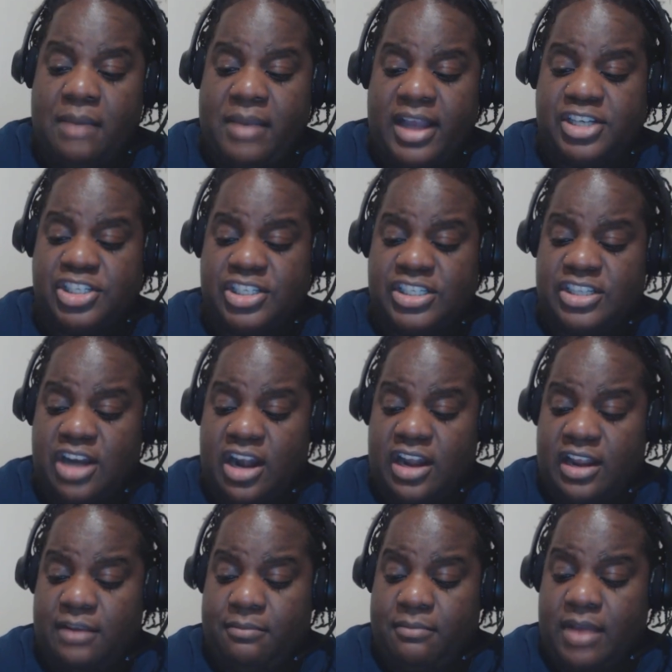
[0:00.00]
Actually
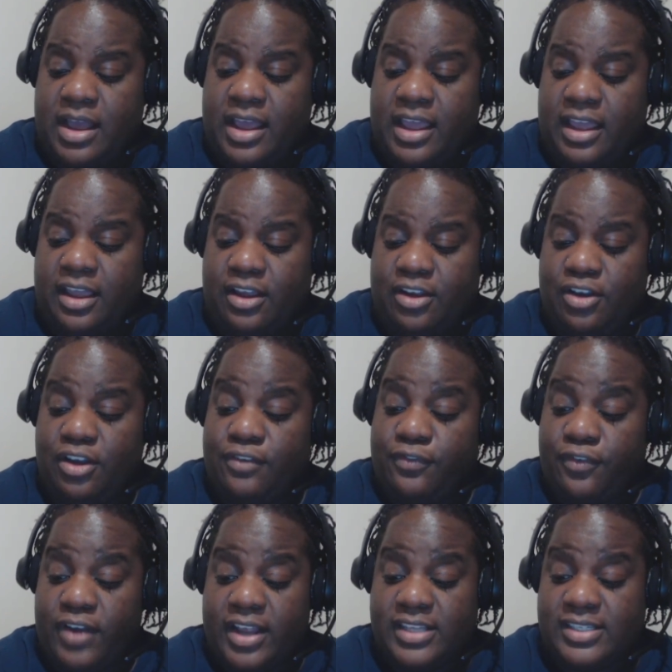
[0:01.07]
started my good
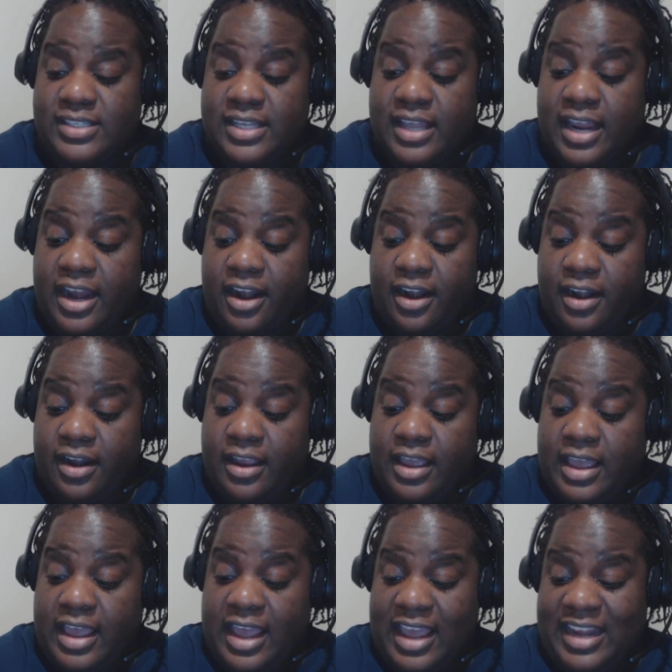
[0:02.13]
friend's hair,
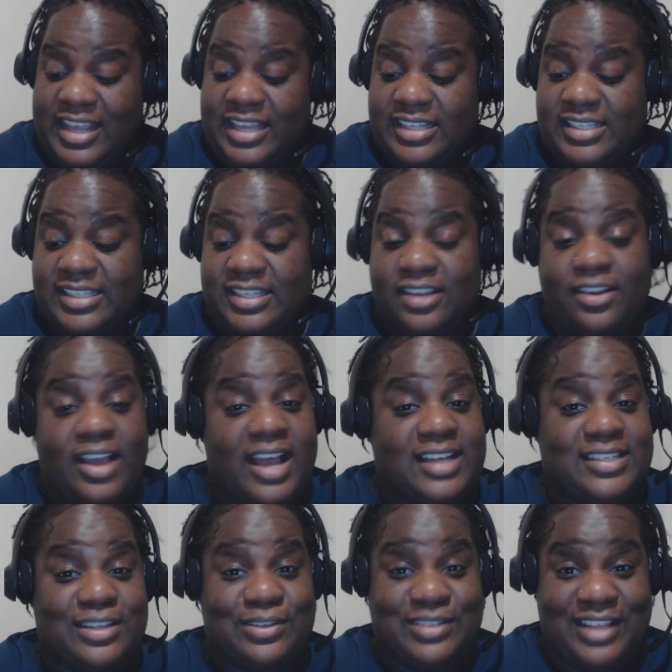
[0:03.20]
and he still
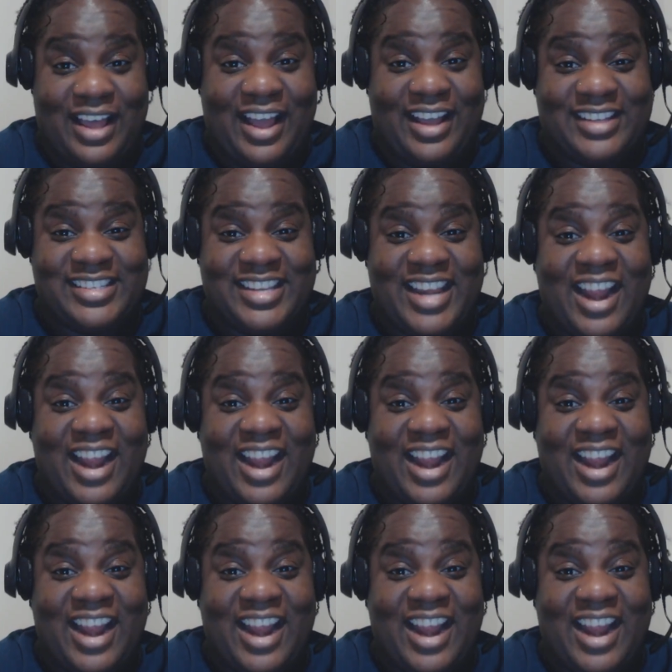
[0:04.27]
has those locks.